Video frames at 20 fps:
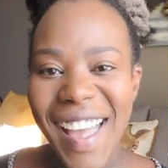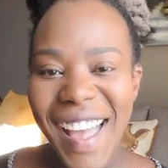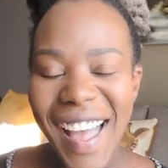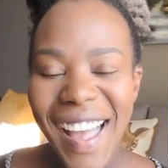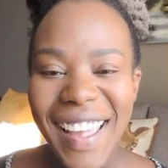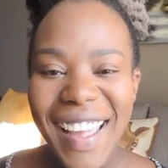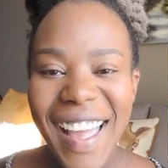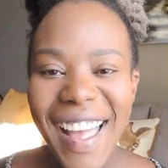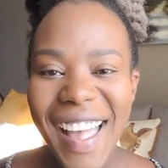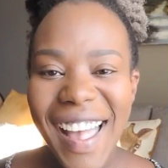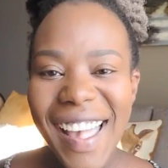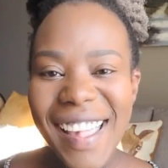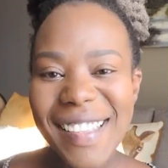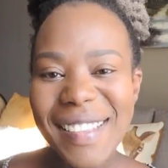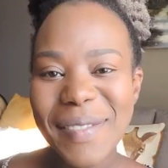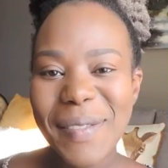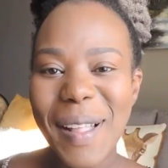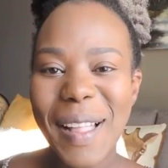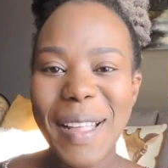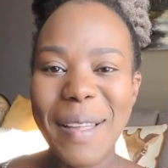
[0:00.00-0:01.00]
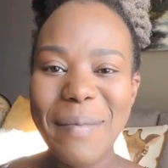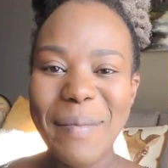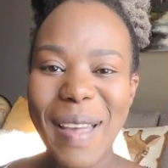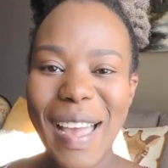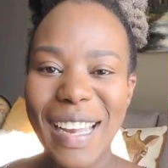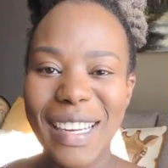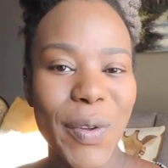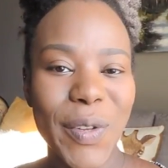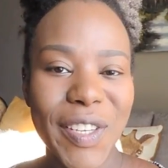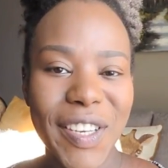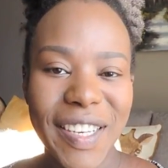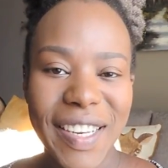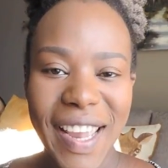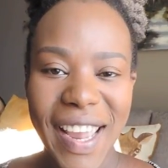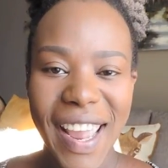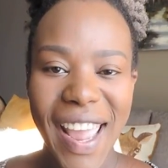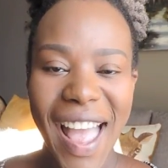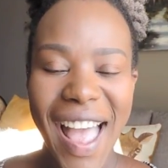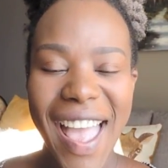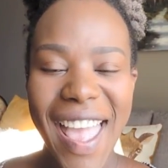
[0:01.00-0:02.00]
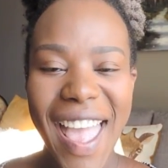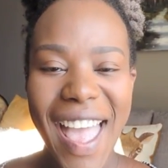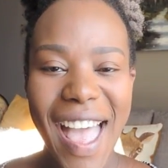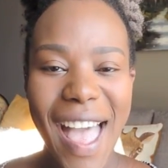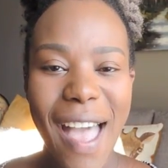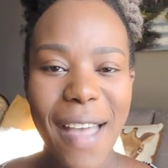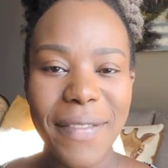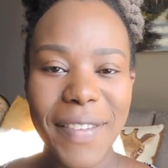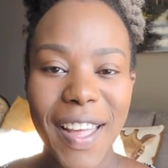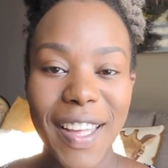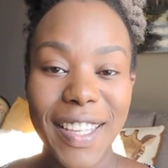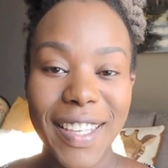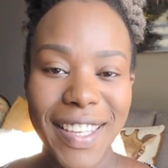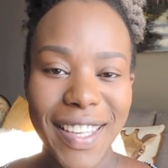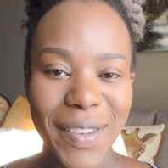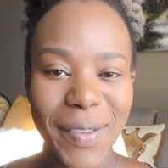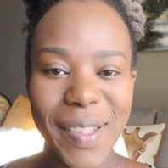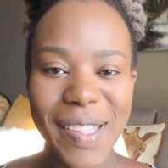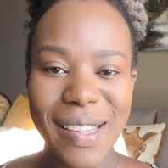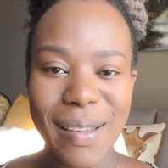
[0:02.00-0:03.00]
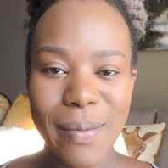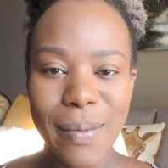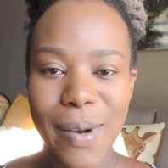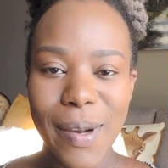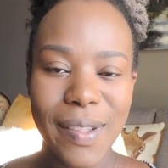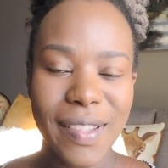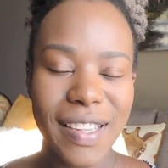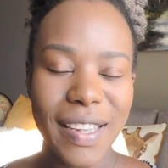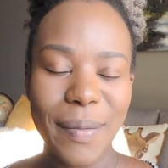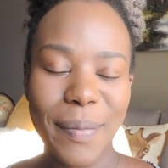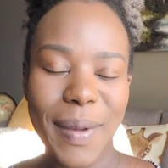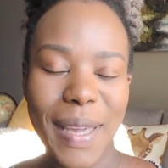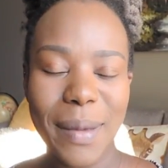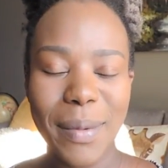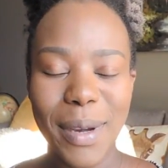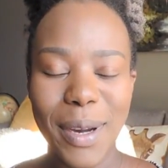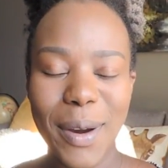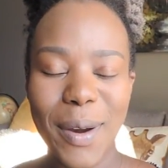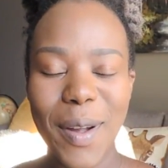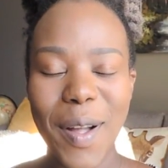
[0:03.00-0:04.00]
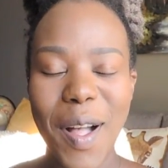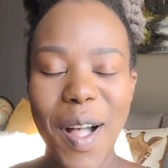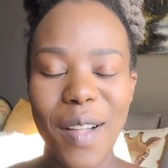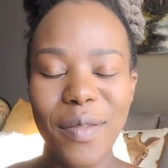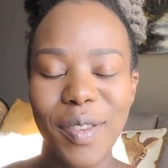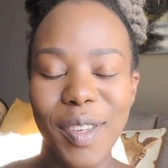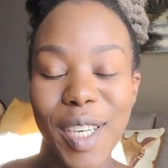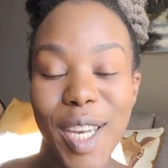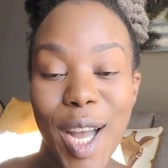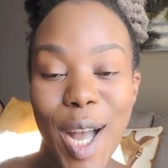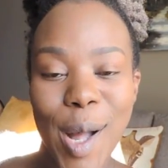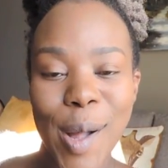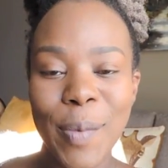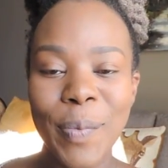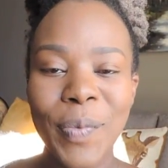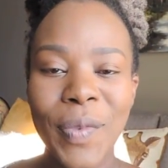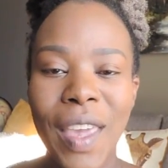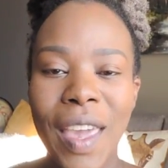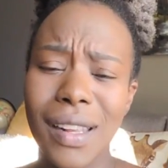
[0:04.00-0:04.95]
Hi guys, welcome back. So today I have a cutesy bootsy baby girl haul for y'all.